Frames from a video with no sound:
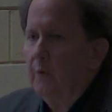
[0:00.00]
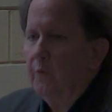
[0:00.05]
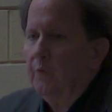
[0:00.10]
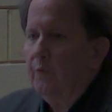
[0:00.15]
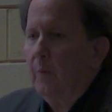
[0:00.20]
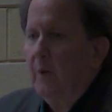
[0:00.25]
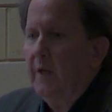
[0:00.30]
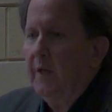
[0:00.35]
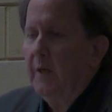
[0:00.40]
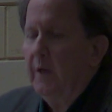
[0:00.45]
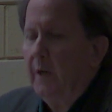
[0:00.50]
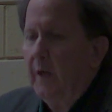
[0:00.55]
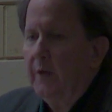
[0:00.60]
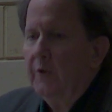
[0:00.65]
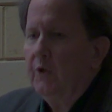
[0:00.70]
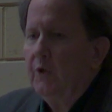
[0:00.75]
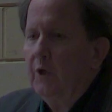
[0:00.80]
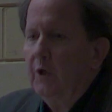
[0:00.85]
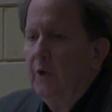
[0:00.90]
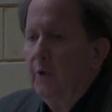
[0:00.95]
Twain in
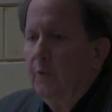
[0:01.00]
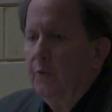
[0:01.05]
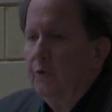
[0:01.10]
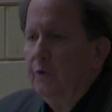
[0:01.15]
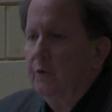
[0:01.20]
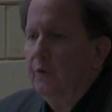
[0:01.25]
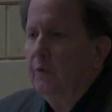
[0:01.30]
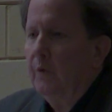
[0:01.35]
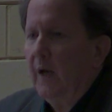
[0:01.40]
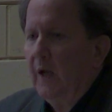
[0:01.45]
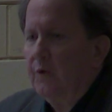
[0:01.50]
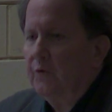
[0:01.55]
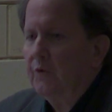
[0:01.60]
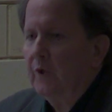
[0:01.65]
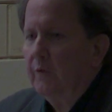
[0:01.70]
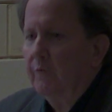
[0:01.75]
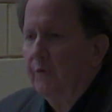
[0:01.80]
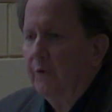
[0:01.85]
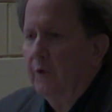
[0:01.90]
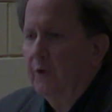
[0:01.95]
1902
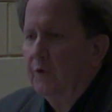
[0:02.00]
asking for his